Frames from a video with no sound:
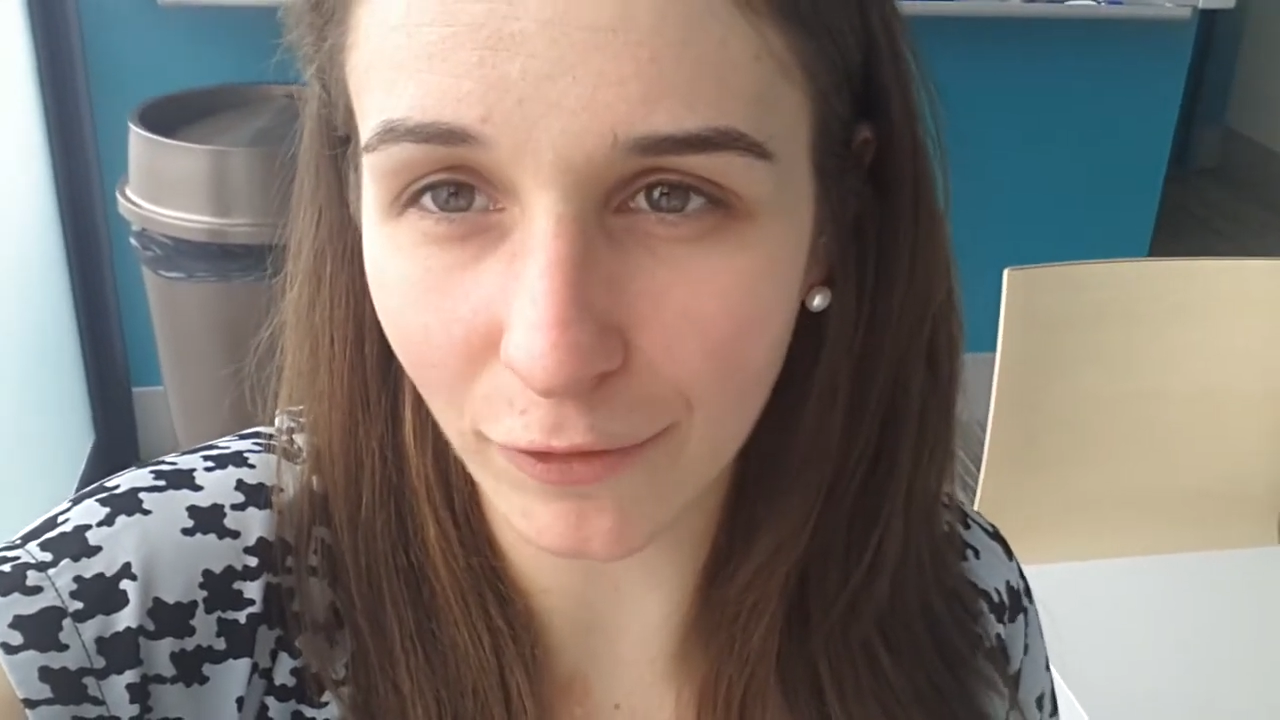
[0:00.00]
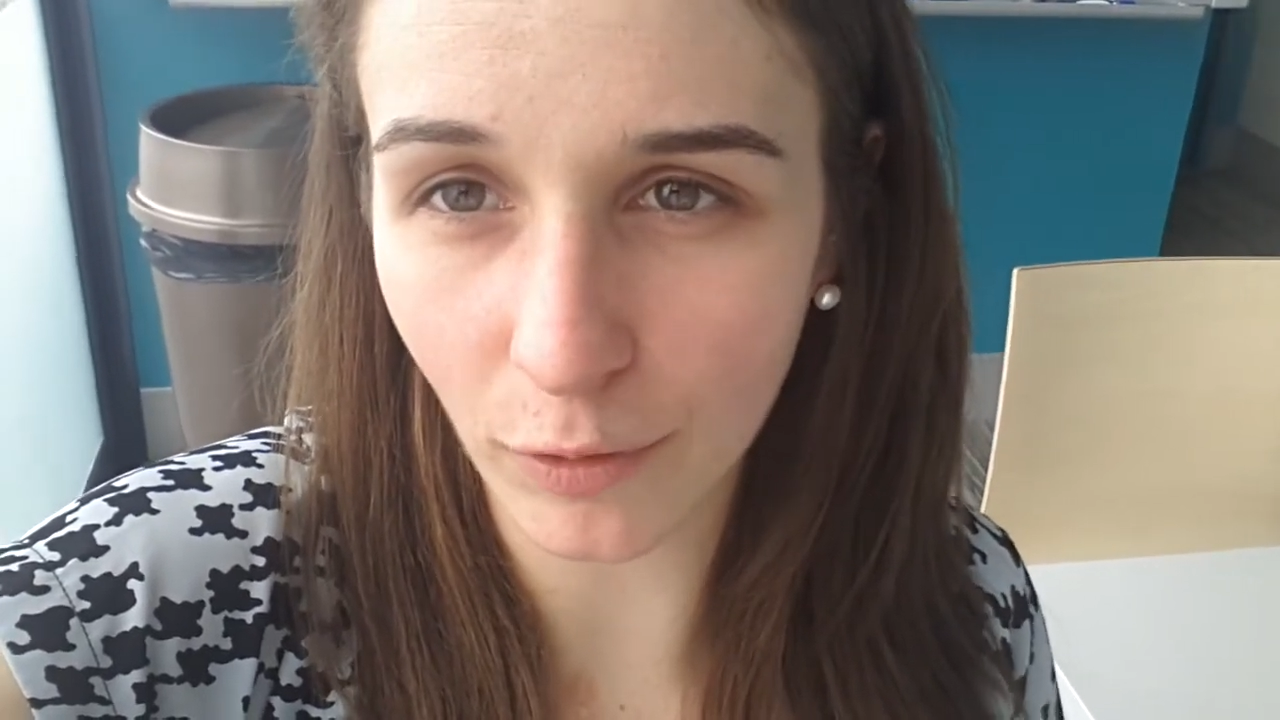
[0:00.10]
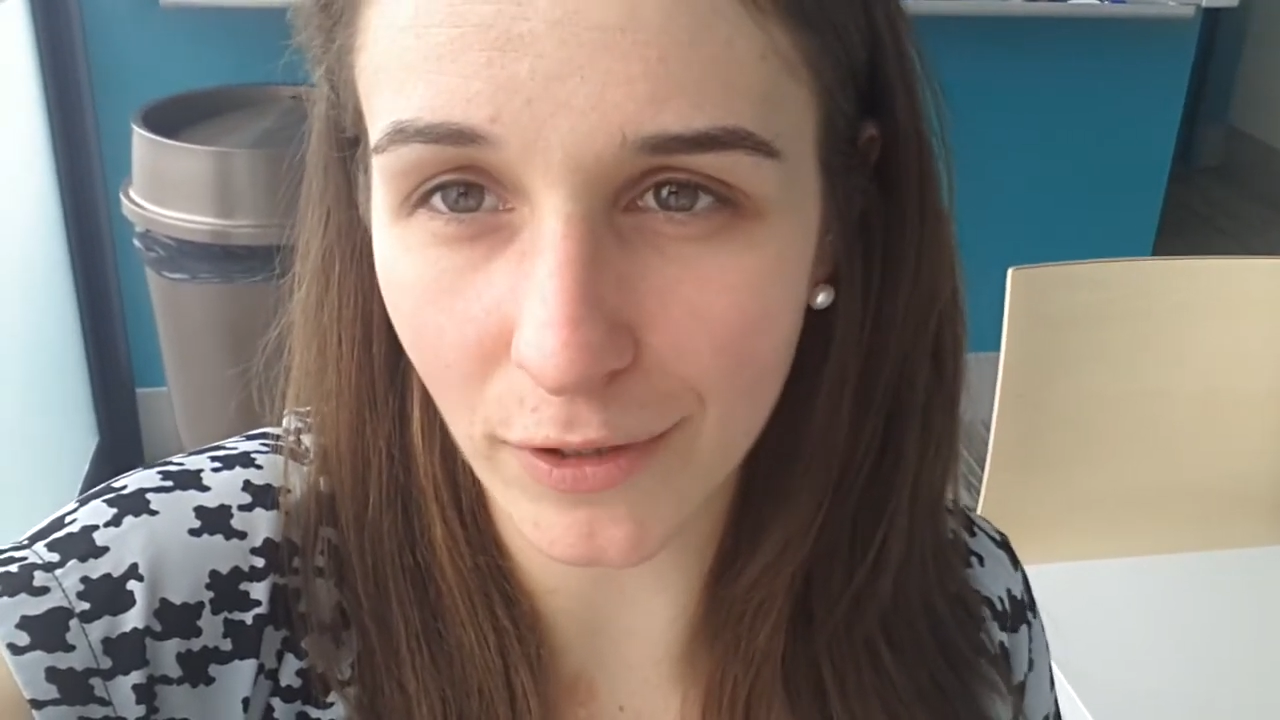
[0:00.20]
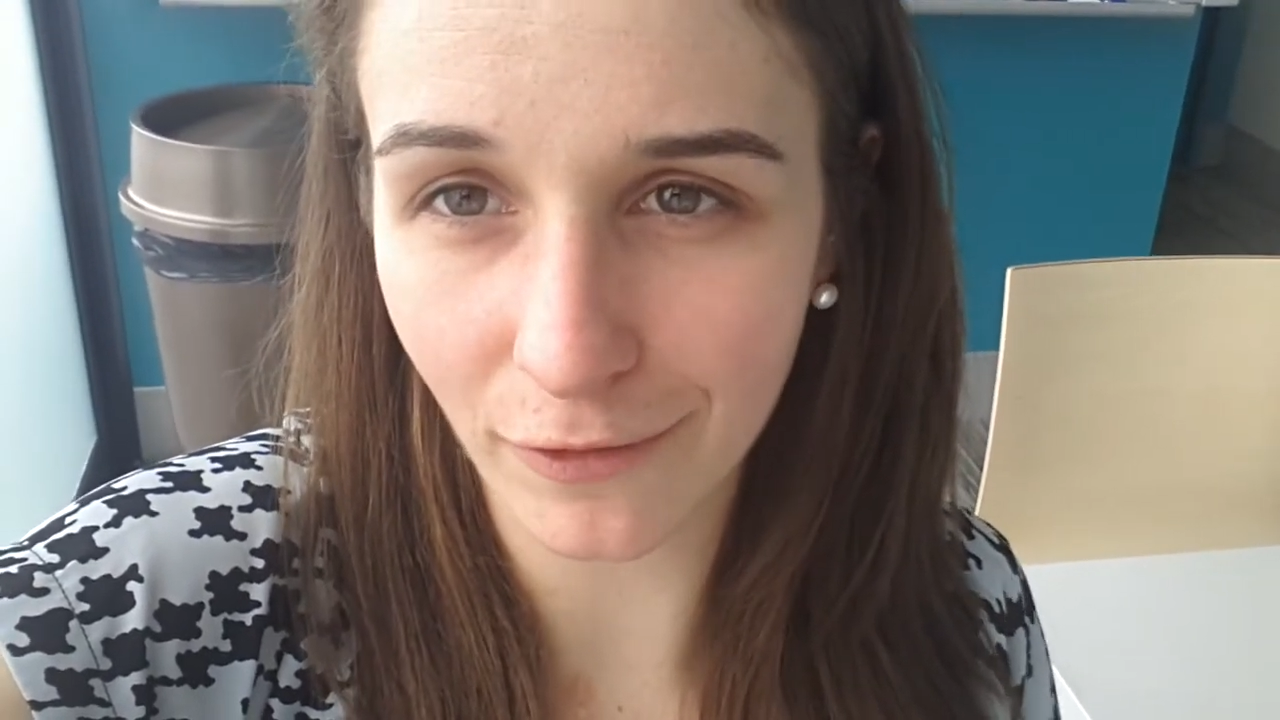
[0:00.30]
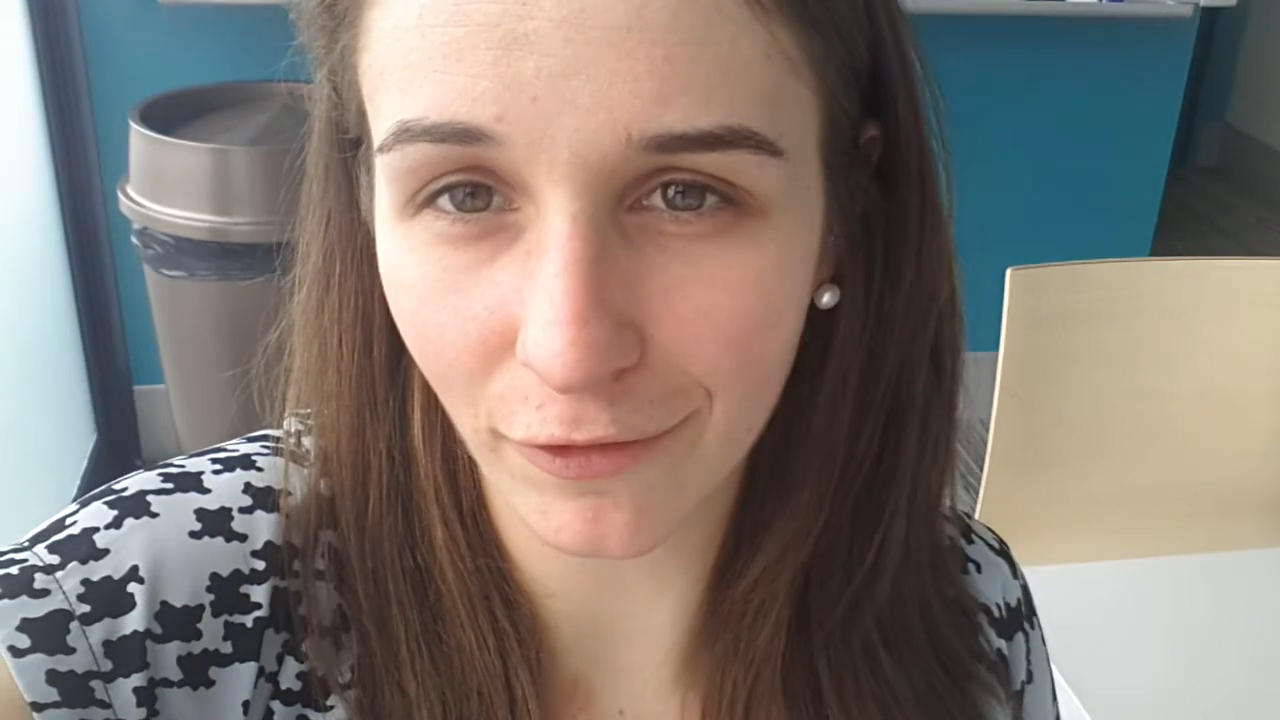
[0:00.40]

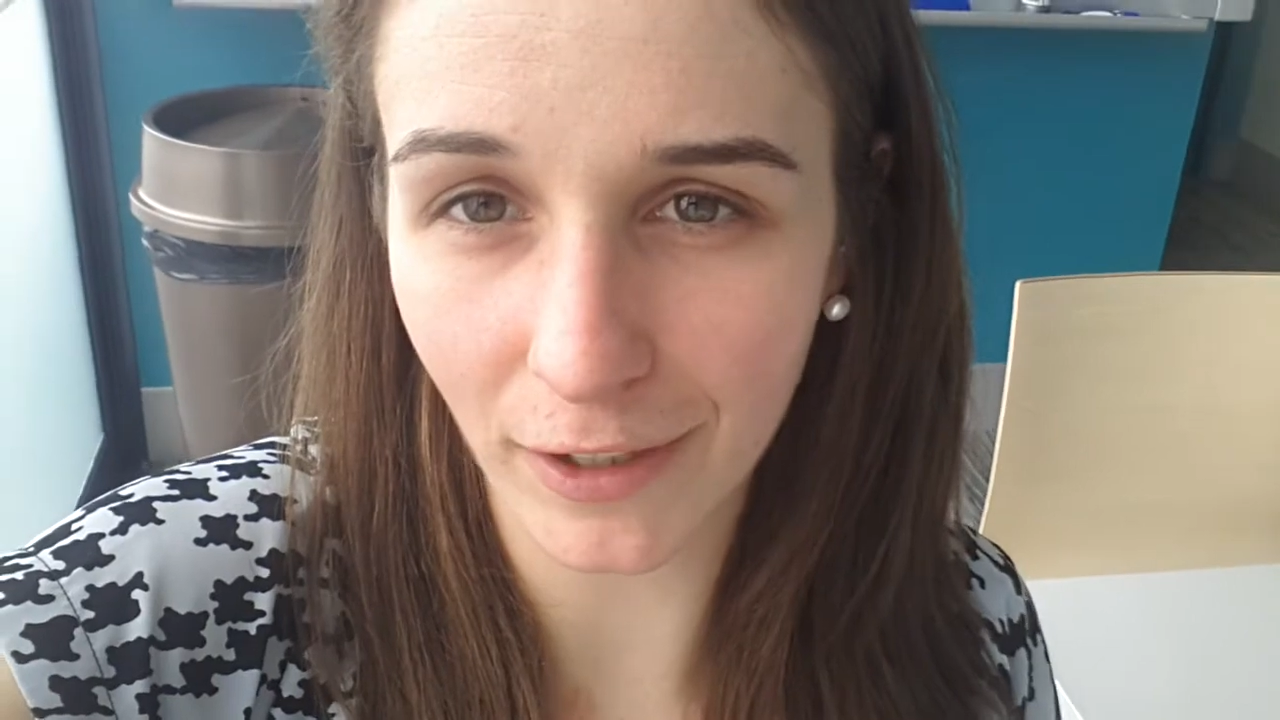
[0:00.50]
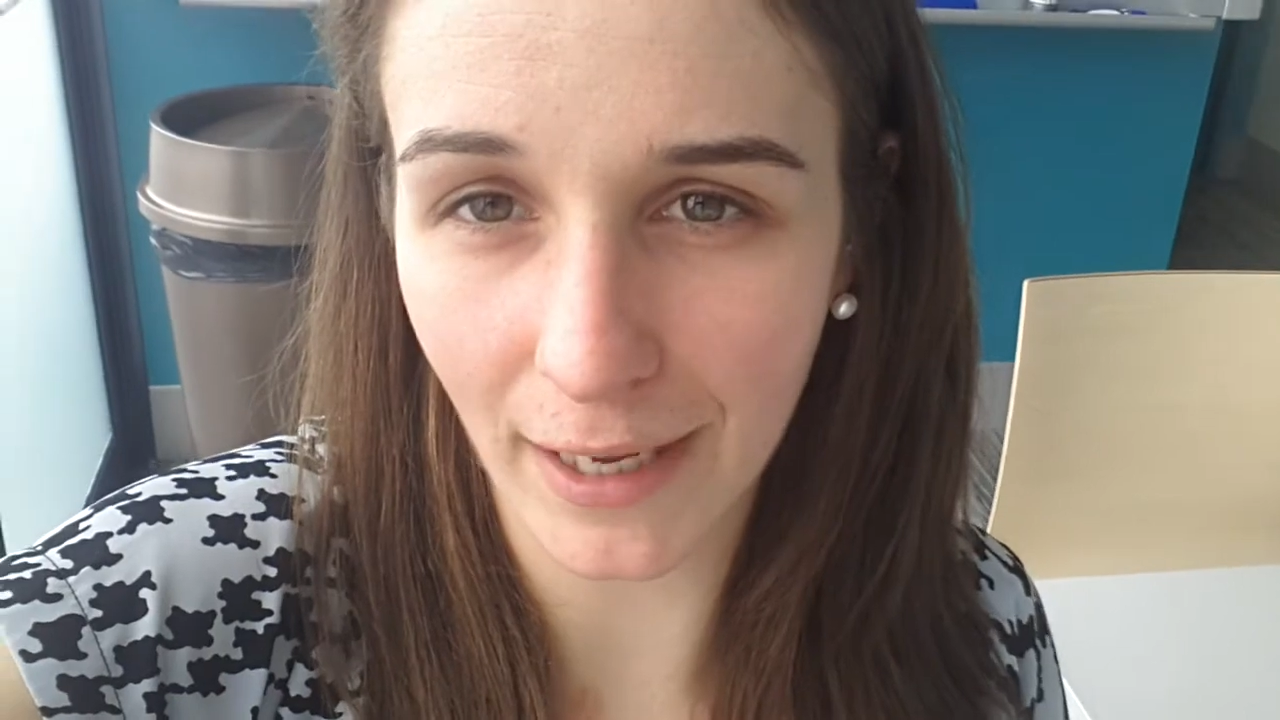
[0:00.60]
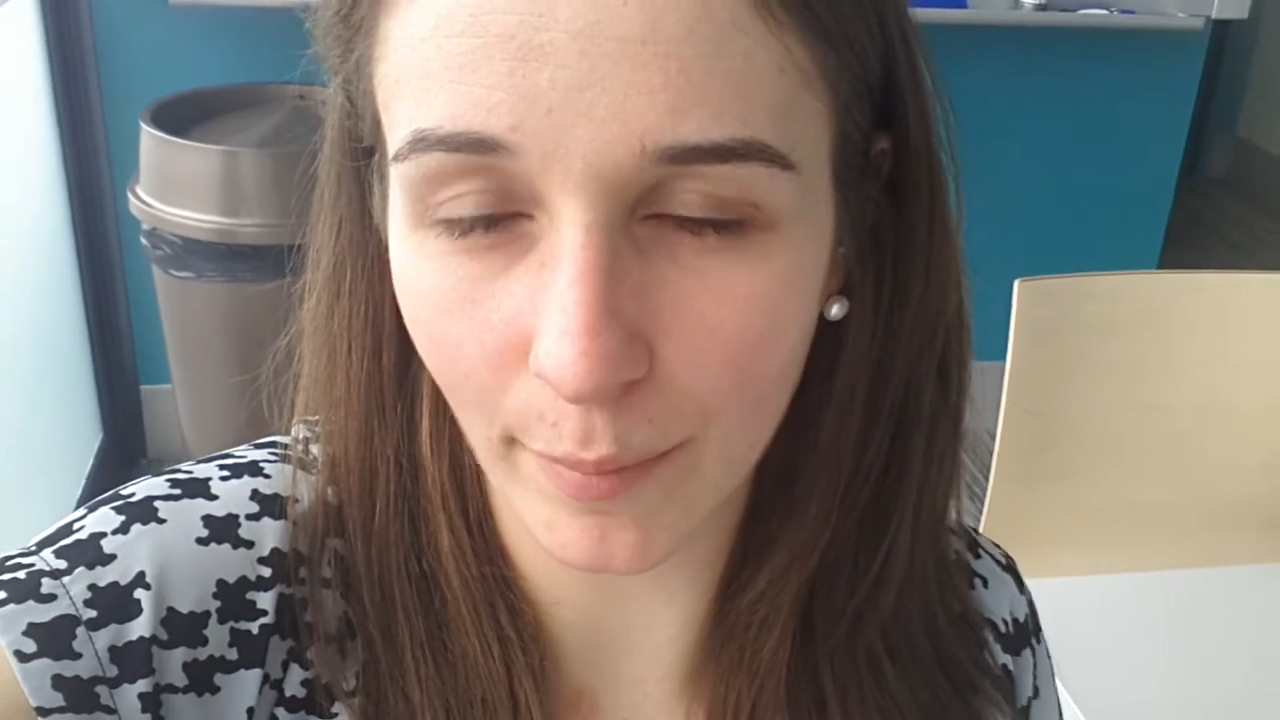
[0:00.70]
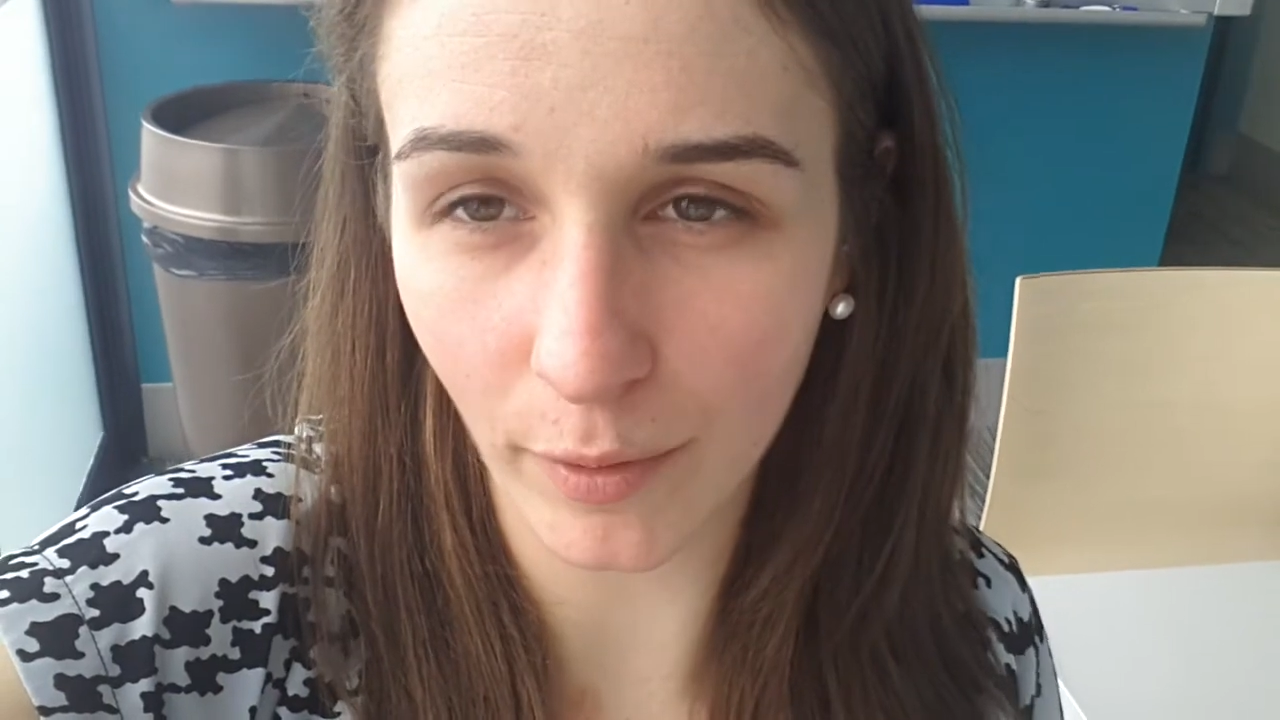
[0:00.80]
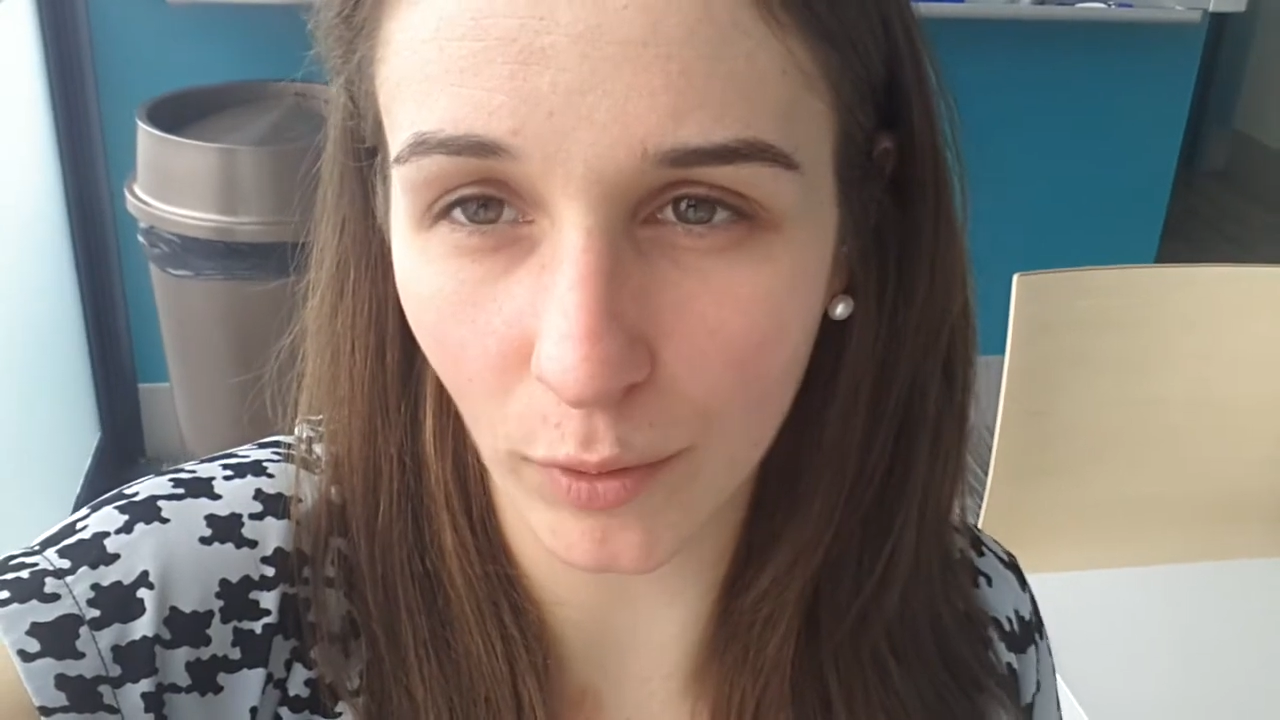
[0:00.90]
afford to fill up